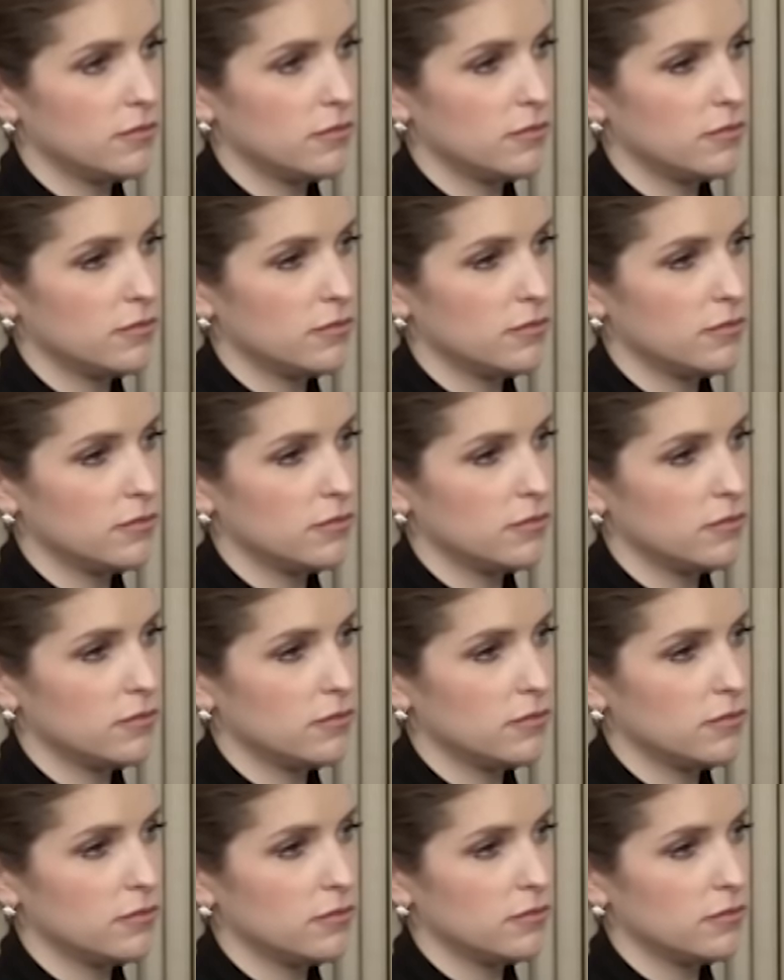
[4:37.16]

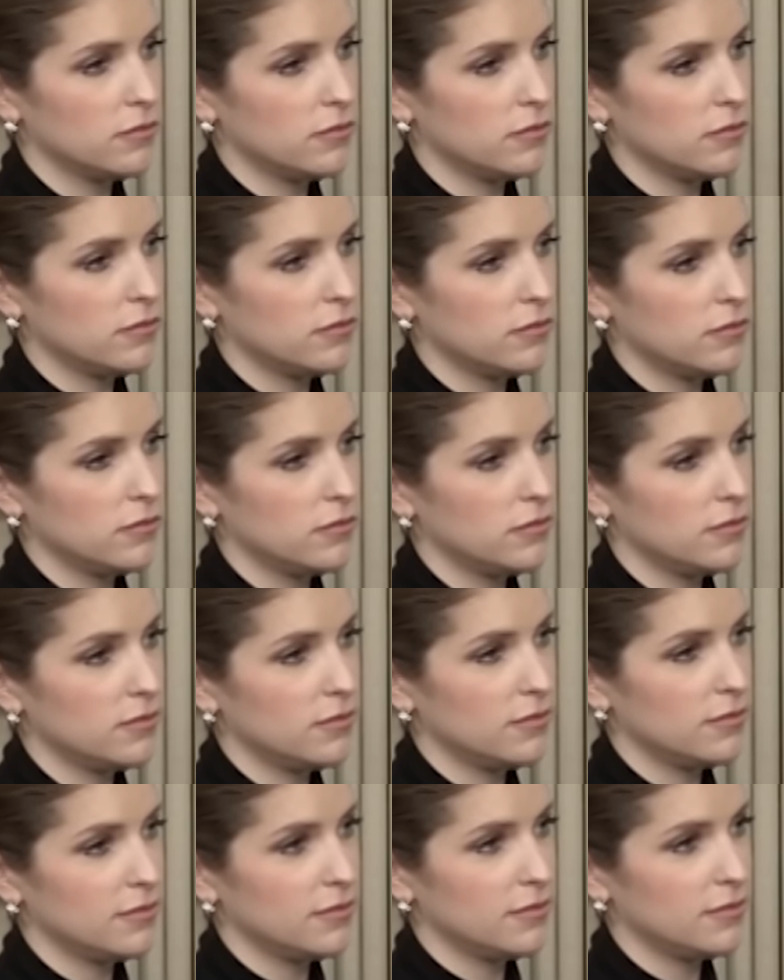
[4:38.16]

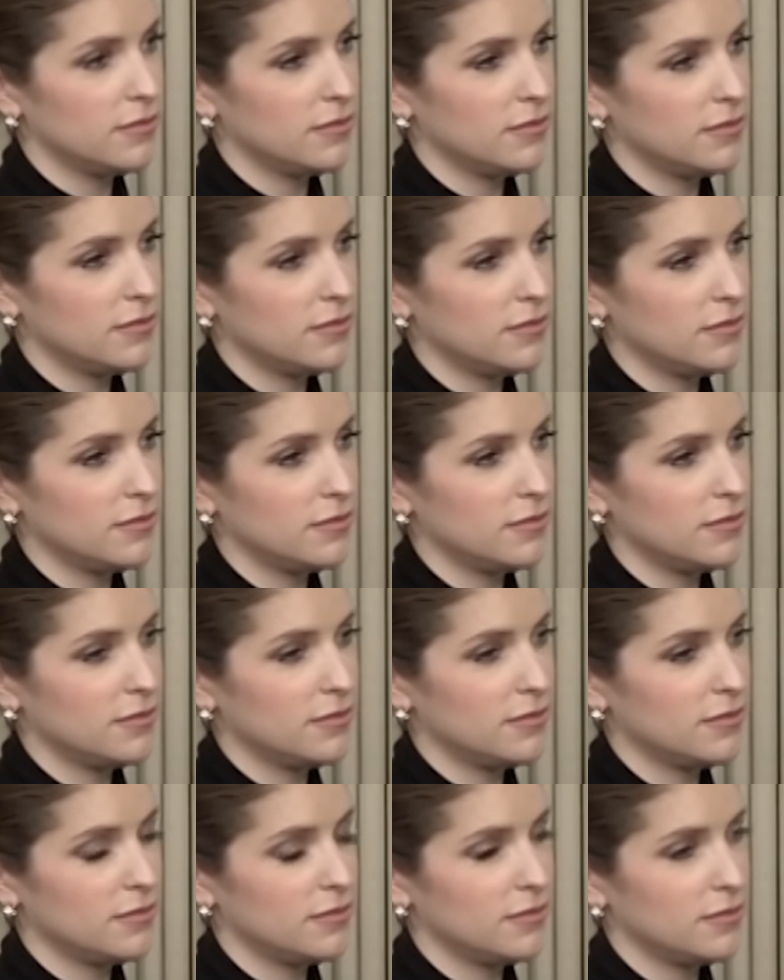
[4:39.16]

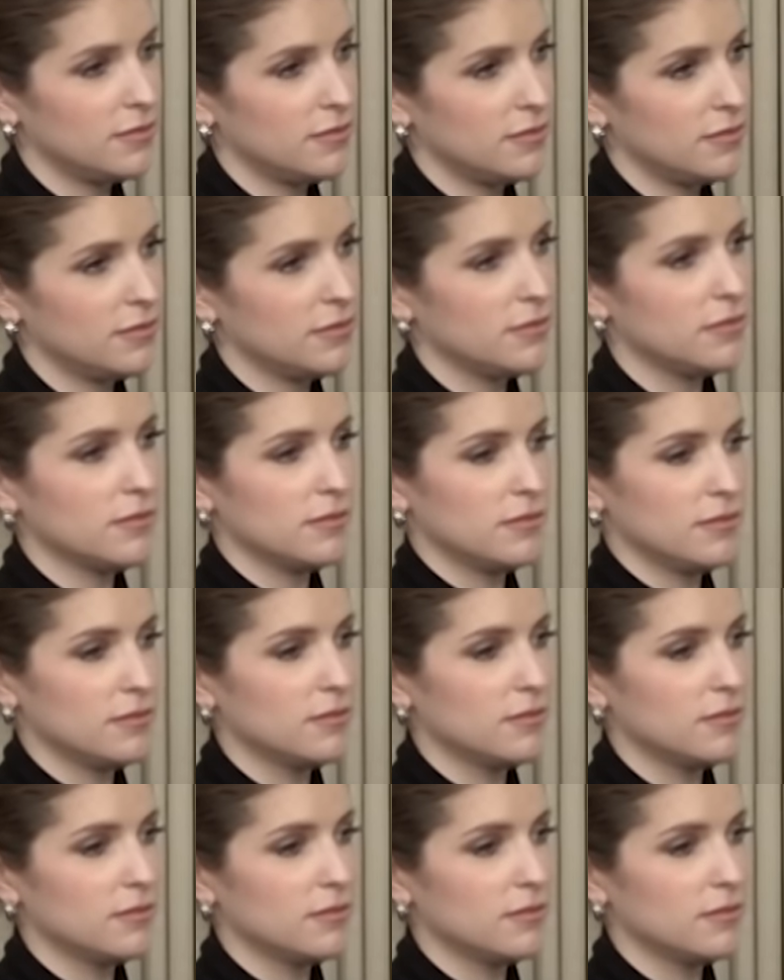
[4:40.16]
This person isn't speaking.